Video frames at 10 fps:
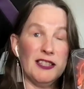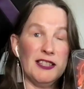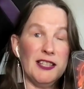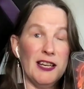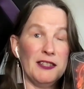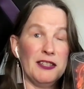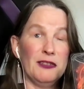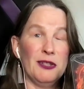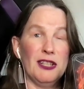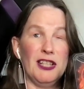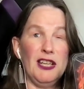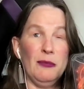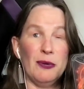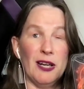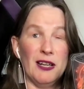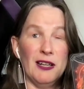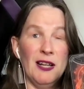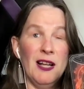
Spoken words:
the South Node in Libra,